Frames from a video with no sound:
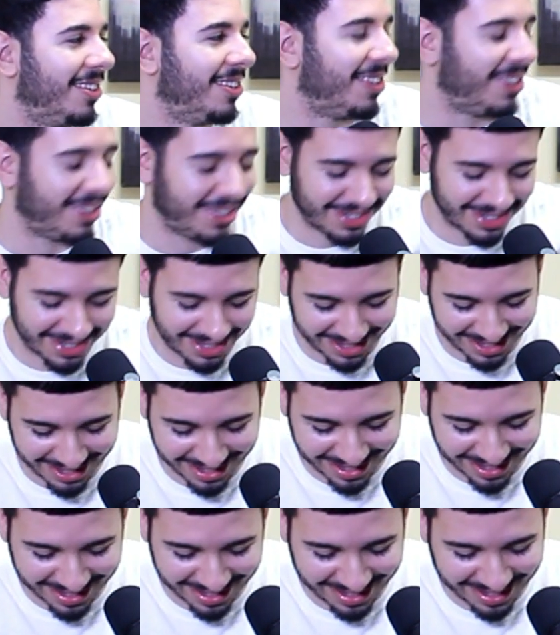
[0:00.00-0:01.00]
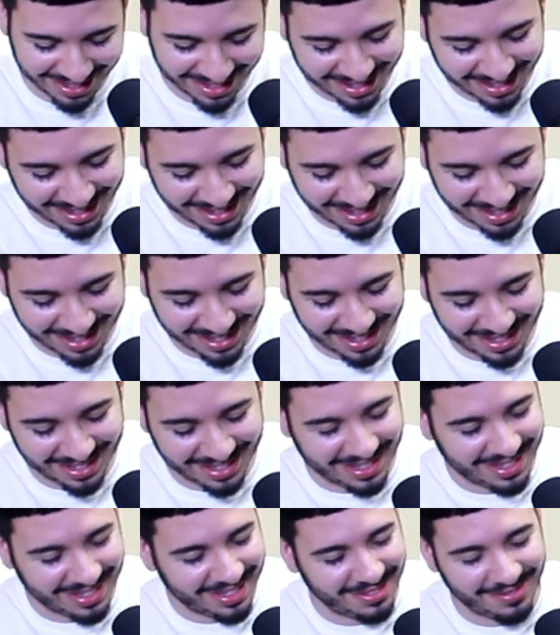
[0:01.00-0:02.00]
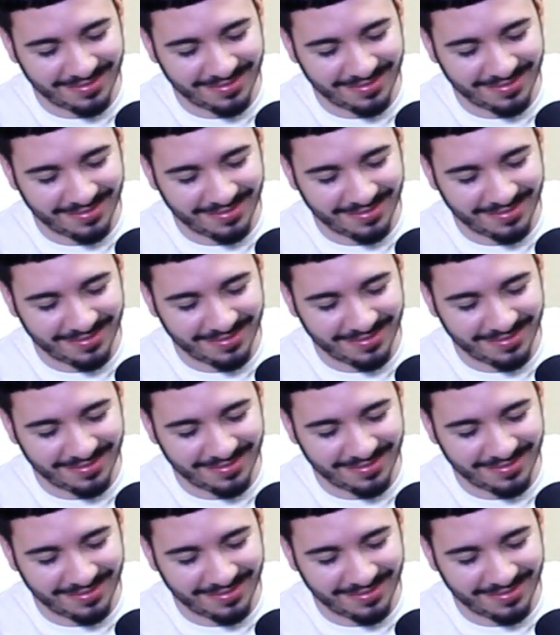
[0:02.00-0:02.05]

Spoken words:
The person shown says nothing.